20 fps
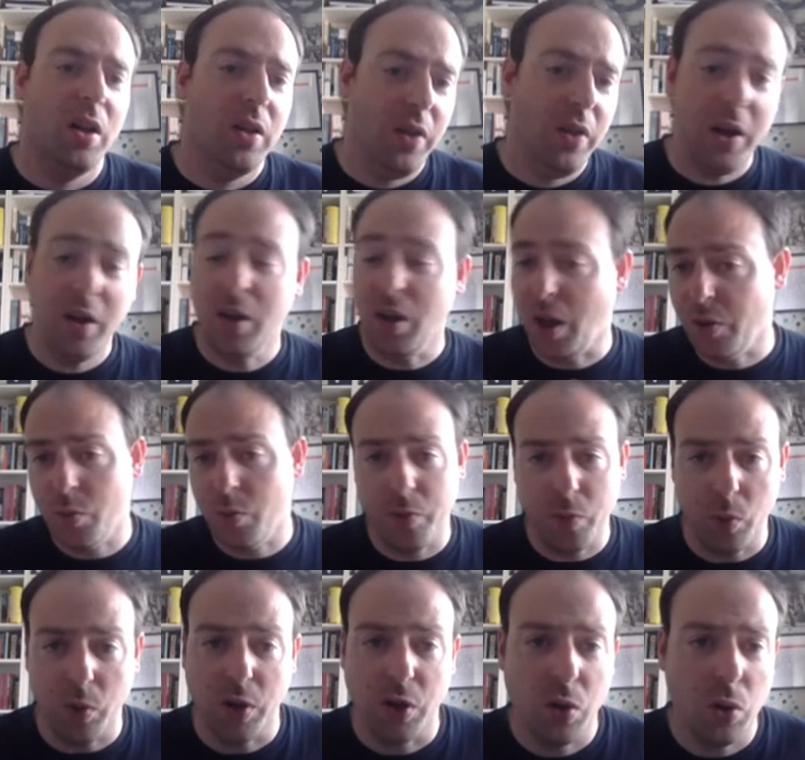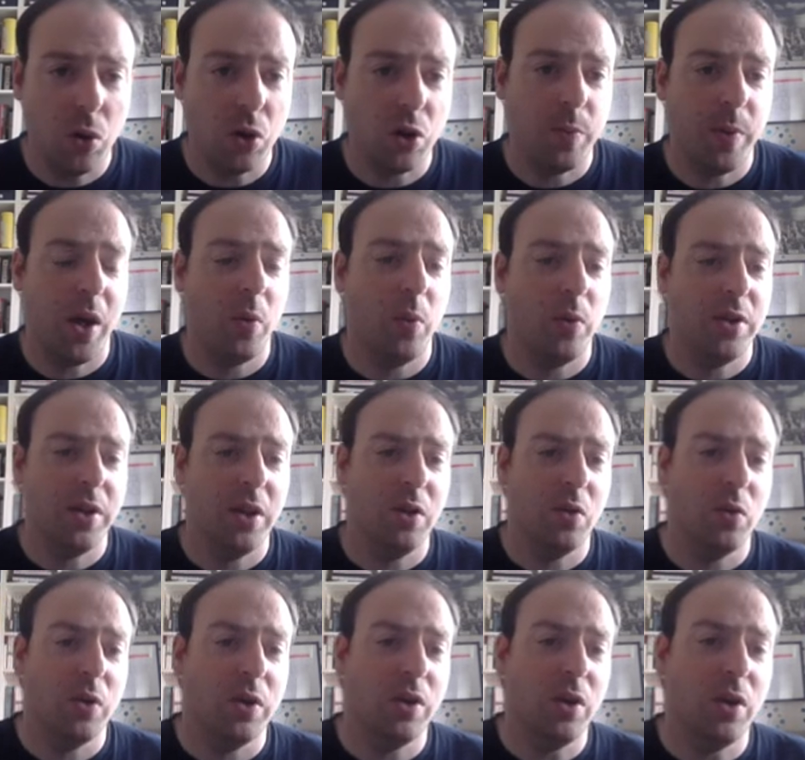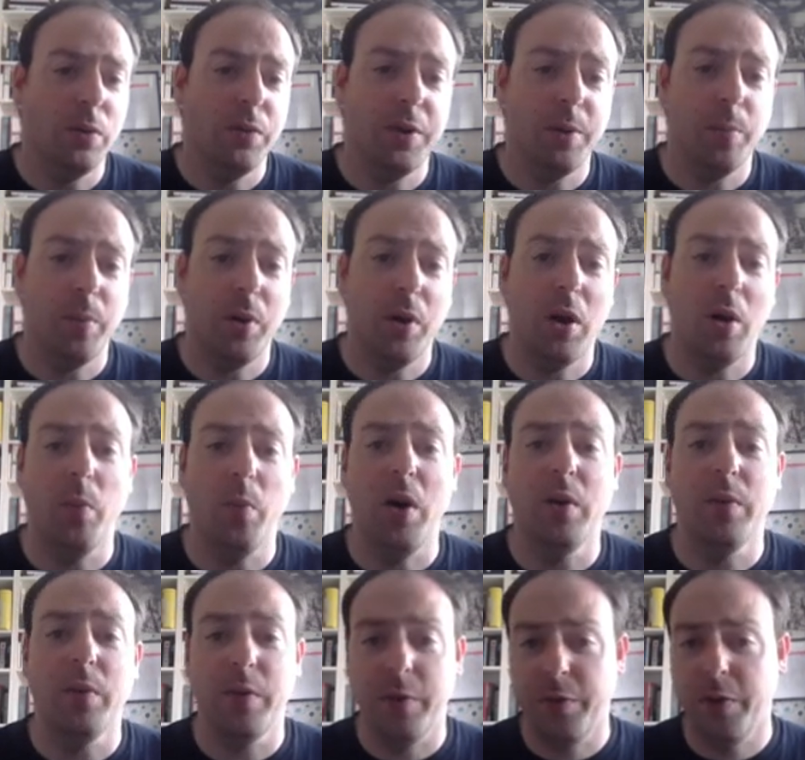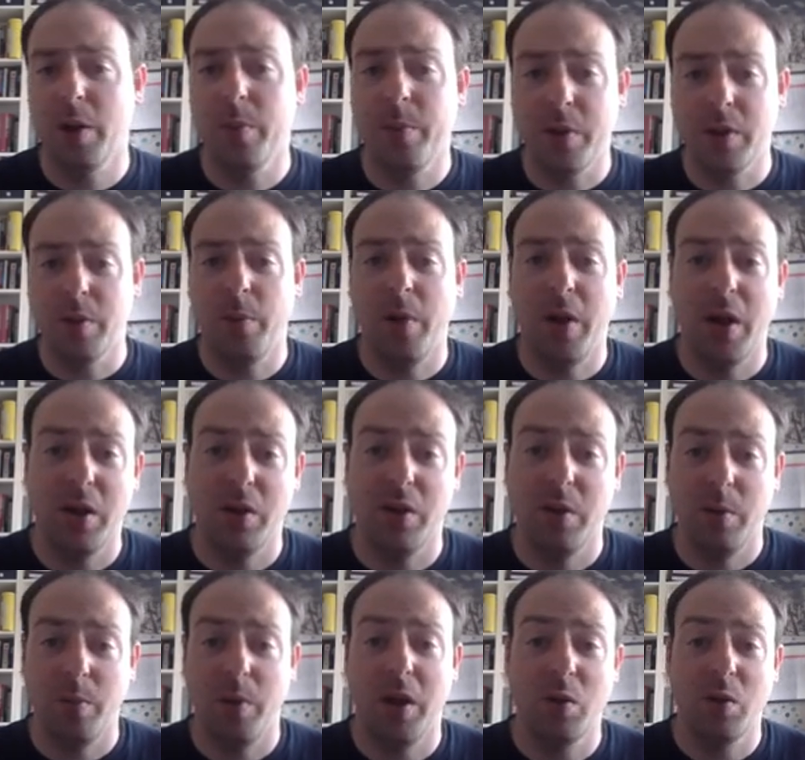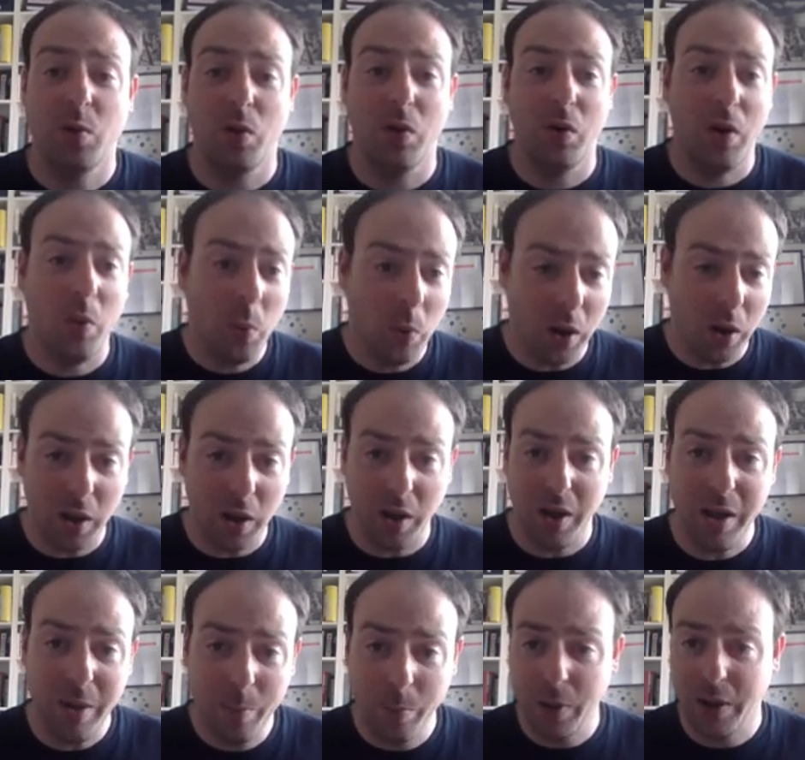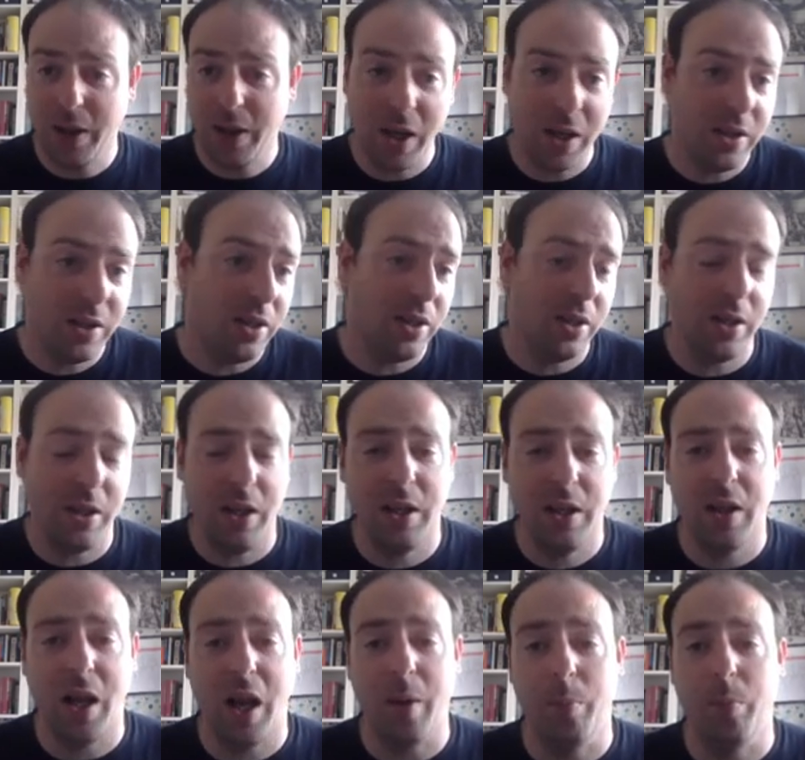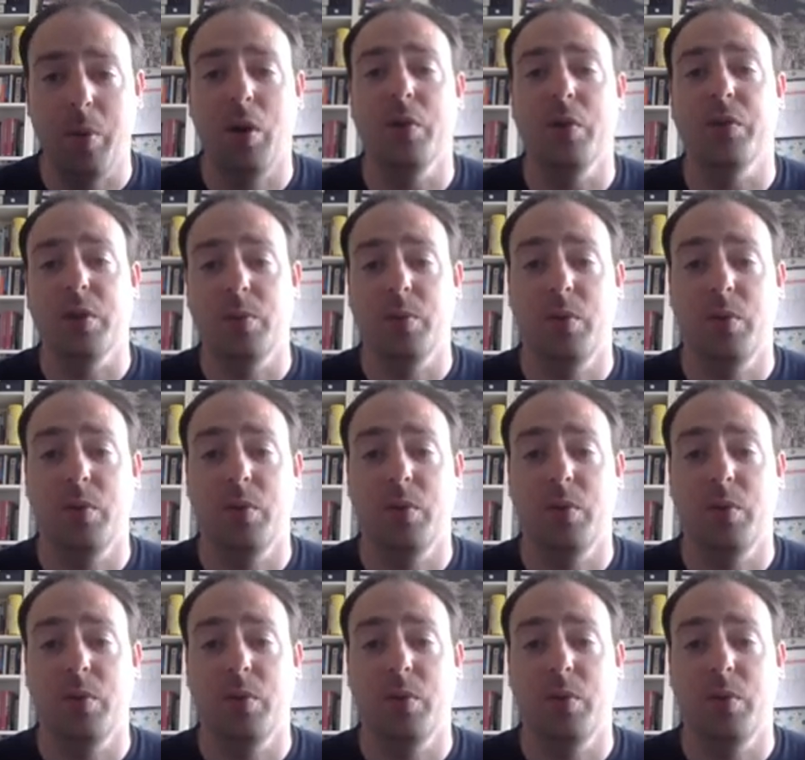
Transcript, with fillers: Then, as we've already talked about, we've seen the Ridolfi plot. Well, Philip and the were, were implicated in that plot.